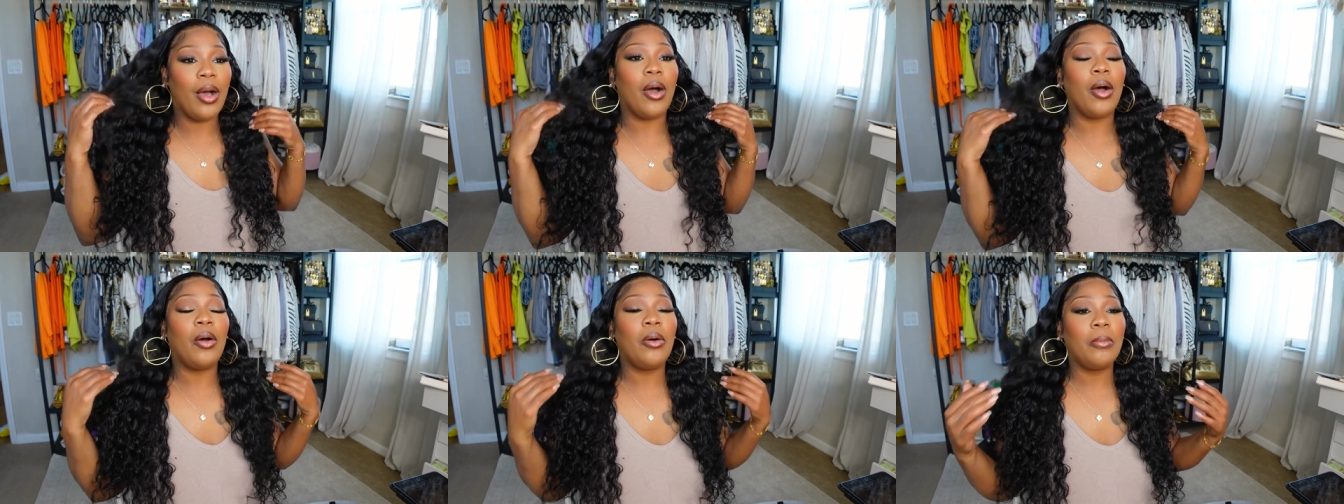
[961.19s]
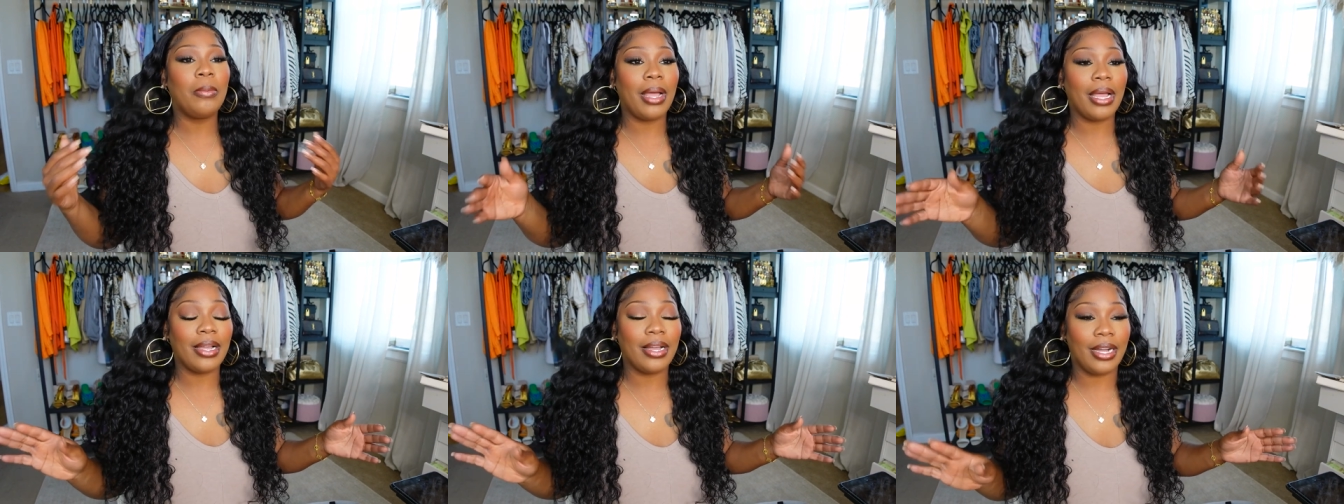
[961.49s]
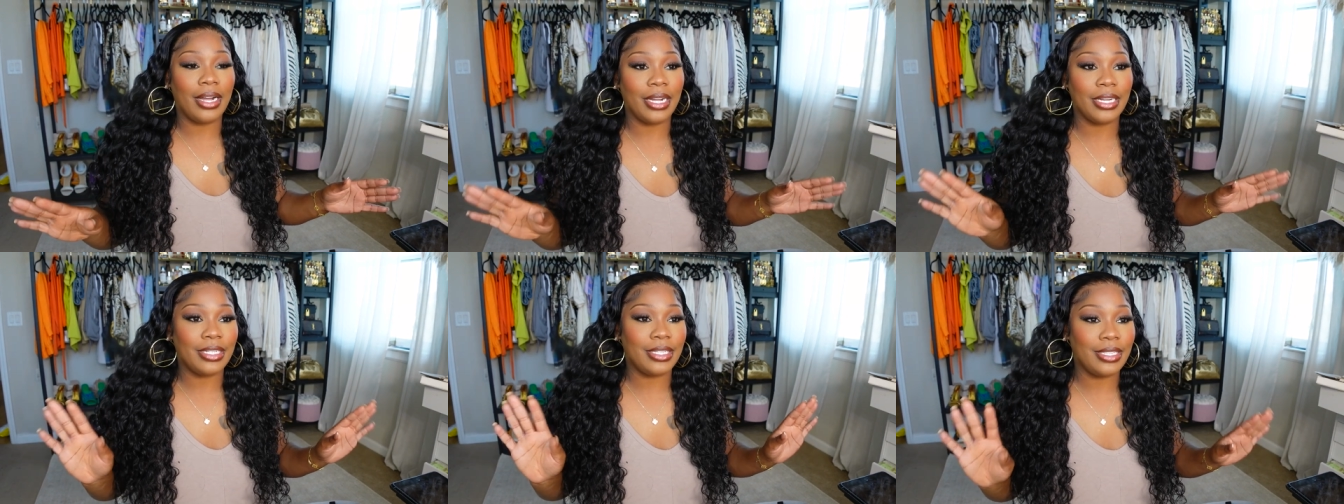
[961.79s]
Oh my
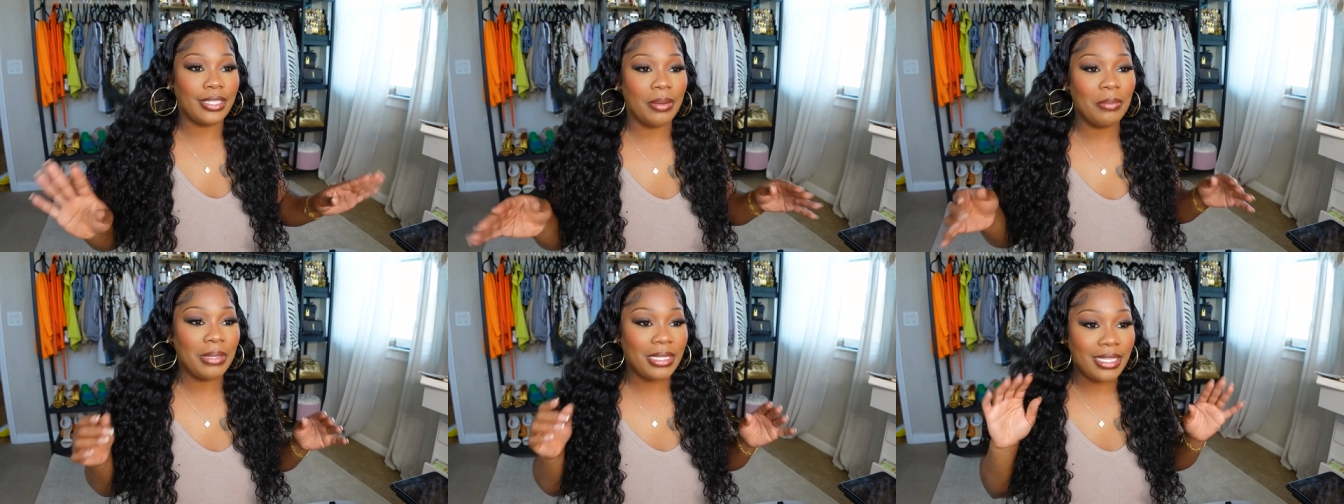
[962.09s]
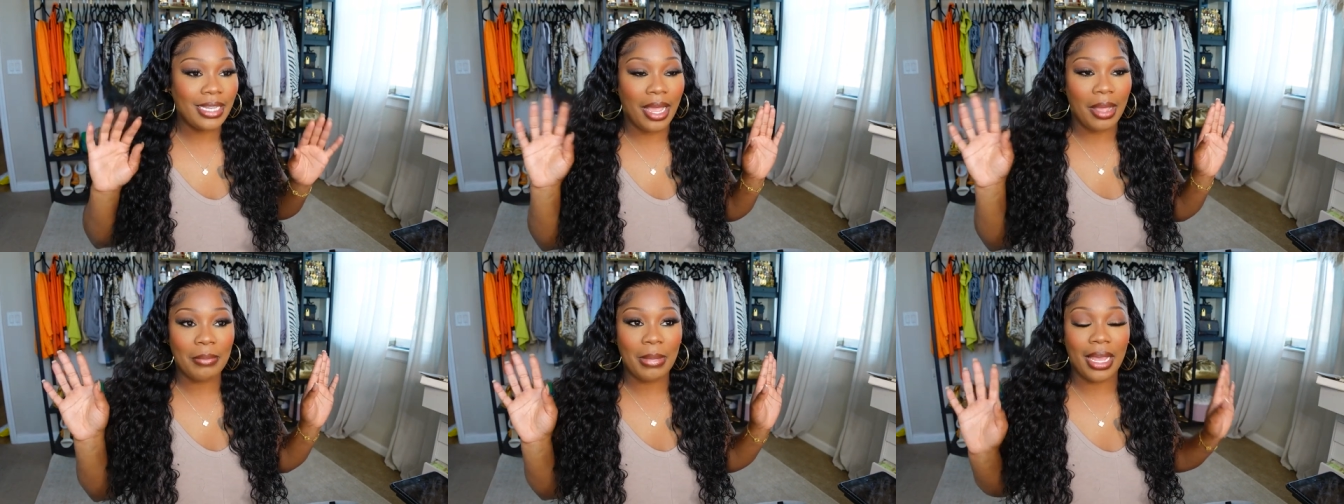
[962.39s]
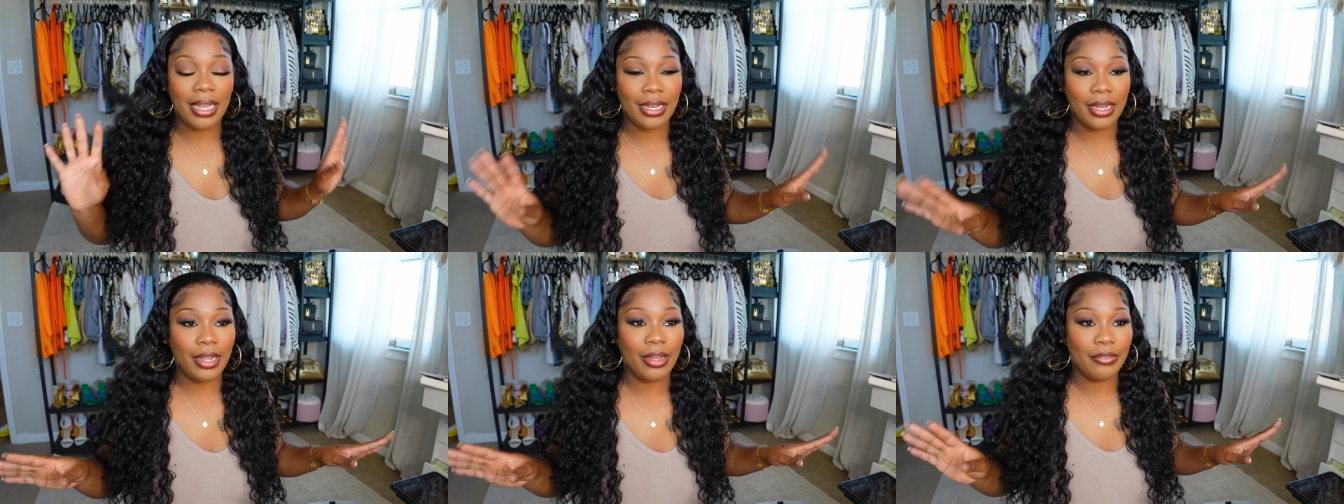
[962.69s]
gosh. Summertime,
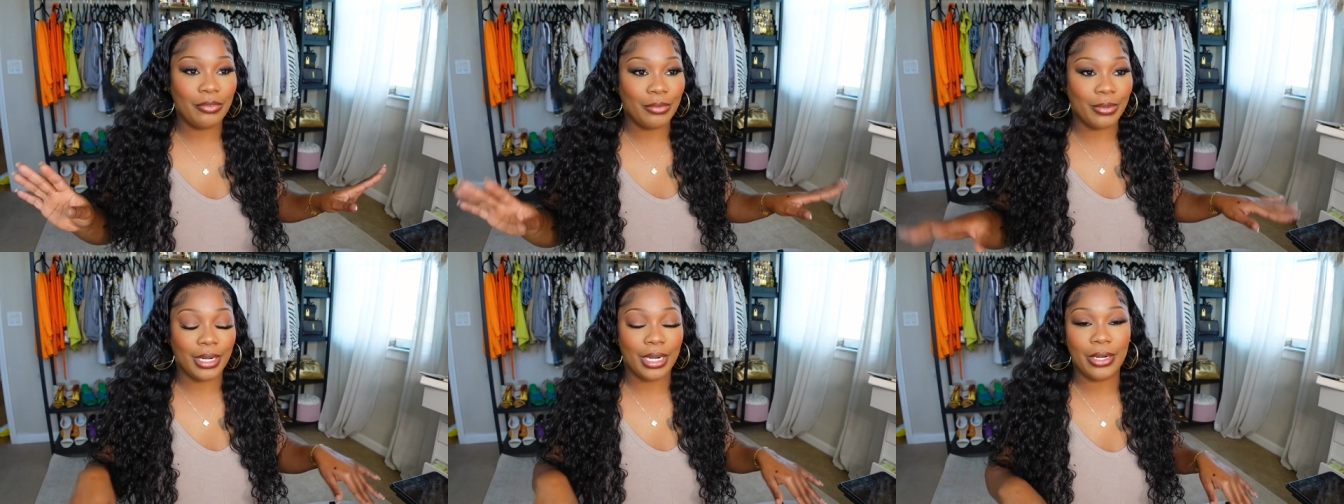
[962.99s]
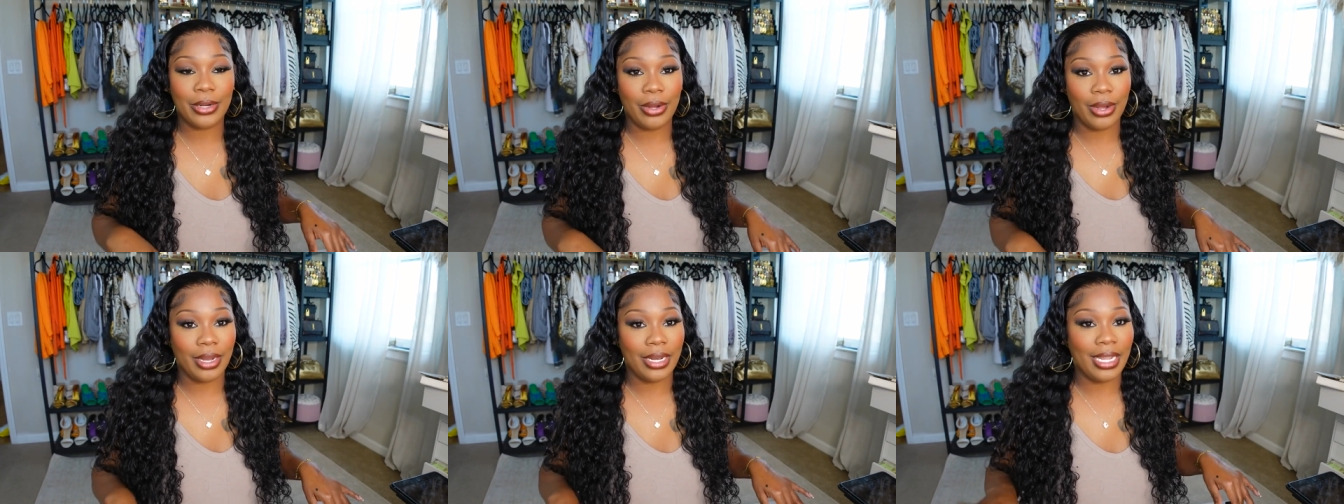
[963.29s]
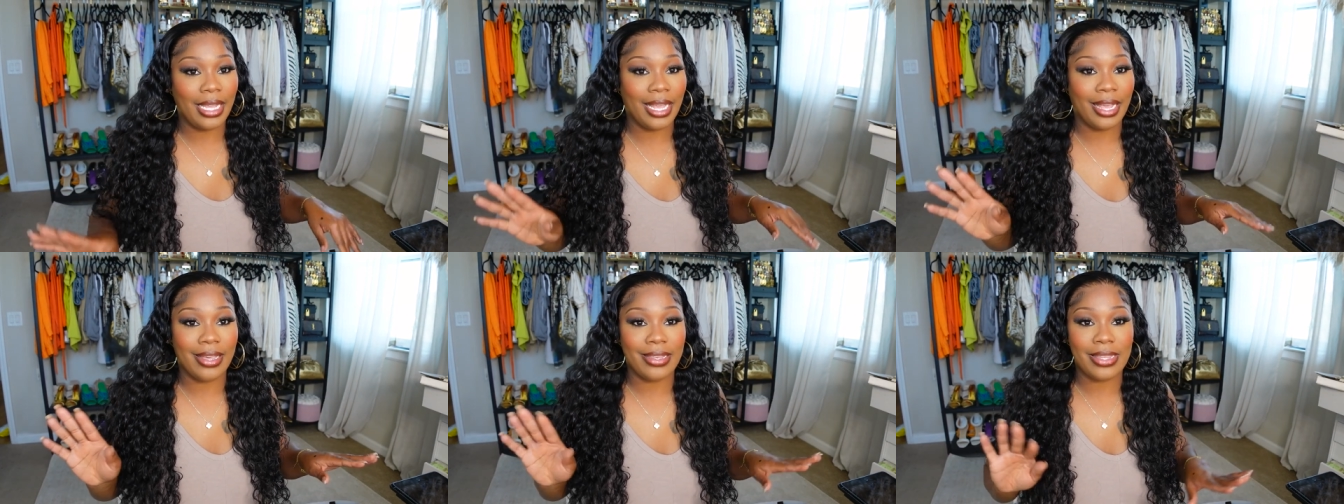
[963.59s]
I love wearing
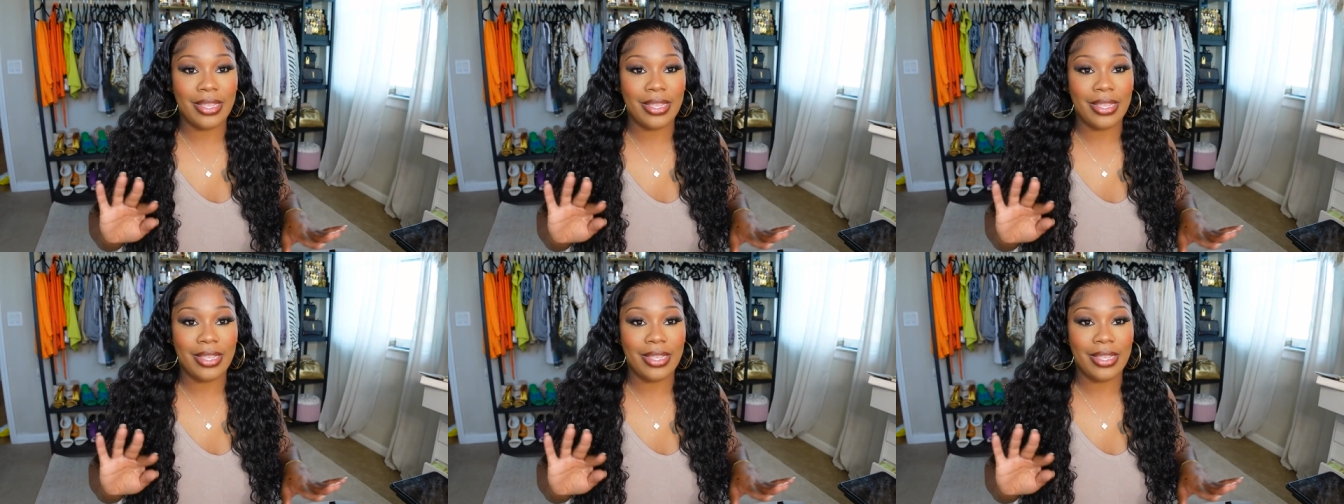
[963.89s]
curly hair.